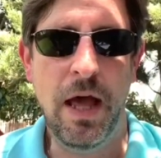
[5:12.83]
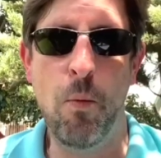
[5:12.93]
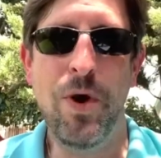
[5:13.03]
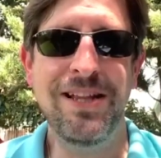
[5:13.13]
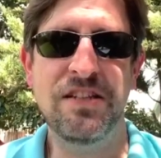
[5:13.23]

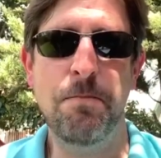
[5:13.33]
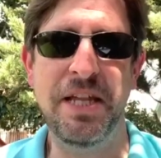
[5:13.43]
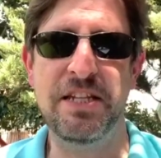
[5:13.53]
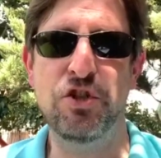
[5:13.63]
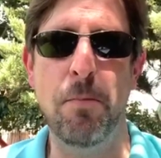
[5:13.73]
I'm willing to
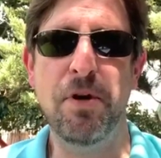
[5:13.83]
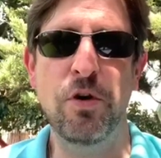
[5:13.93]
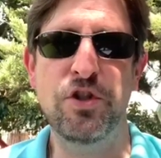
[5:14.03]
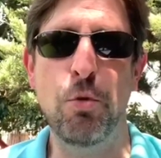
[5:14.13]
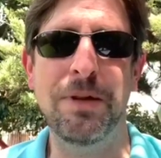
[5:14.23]
bet it's not
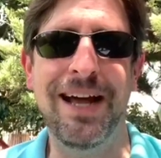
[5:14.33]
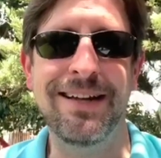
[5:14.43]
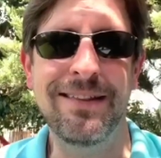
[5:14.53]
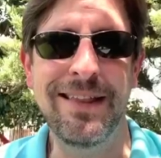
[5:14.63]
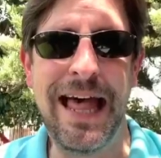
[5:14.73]
because you're
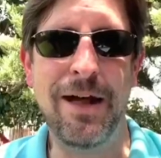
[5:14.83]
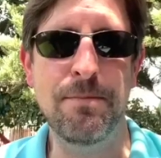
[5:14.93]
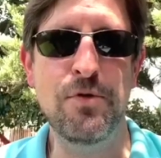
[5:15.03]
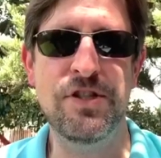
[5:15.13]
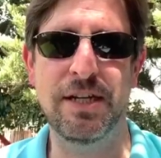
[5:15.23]
playing loud
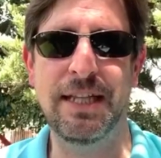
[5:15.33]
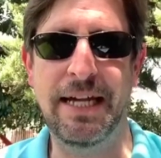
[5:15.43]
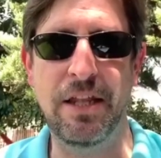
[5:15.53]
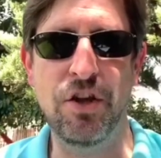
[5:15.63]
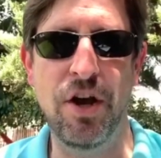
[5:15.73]
music
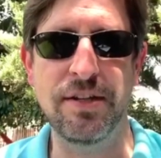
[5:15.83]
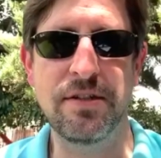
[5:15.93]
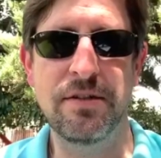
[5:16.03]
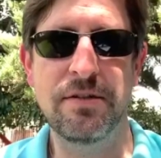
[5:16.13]
late at night.